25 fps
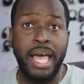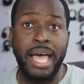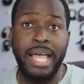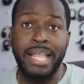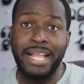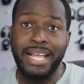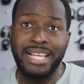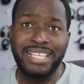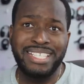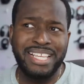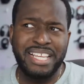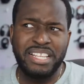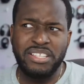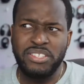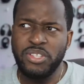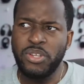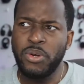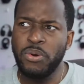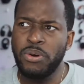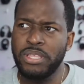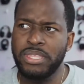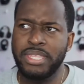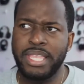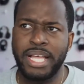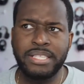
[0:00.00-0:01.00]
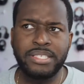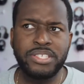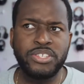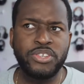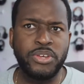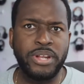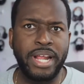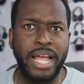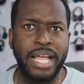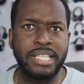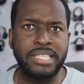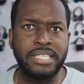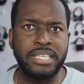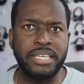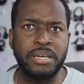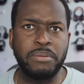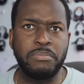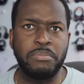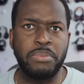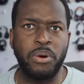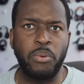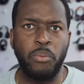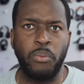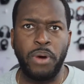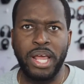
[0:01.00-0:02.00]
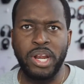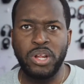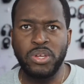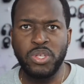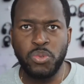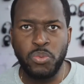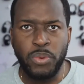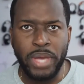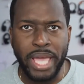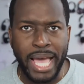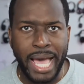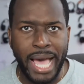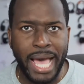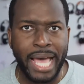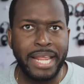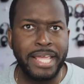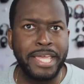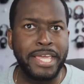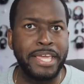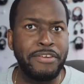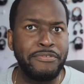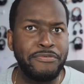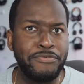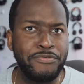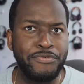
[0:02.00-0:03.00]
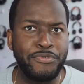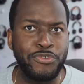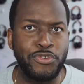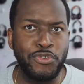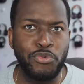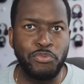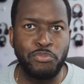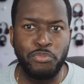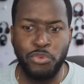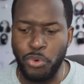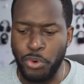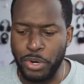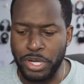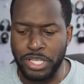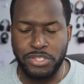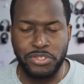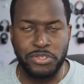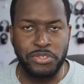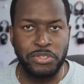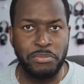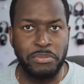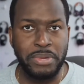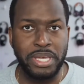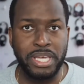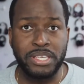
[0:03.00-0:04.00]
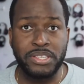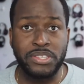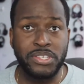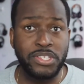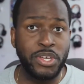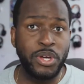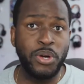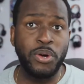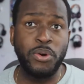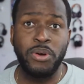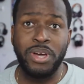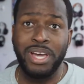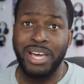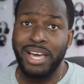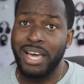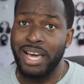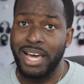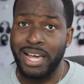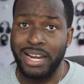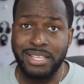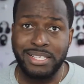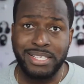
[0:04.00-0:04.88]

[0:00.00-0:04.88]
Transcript: And I said, you know what, that's a good idea, but why don't we add a few more into the mix? So I